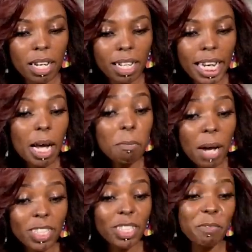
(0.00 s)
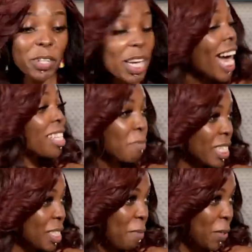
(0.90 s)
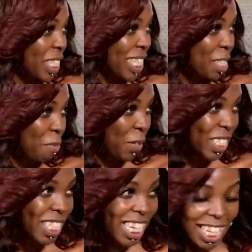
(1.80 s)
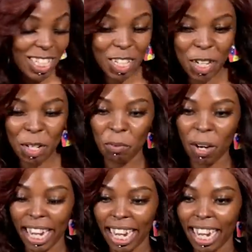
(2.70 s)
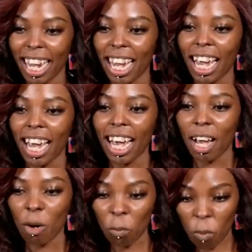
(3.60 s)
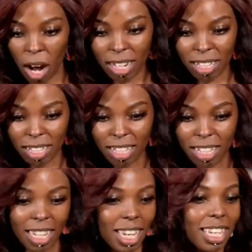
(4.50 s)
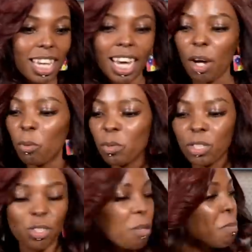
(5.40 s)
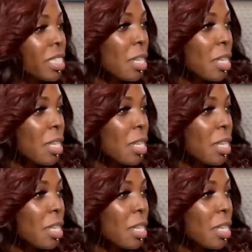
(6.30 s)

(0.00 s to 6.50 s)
like I'm actually very adamant about this okay, point, and okay. I'll tell you why. One, we should not be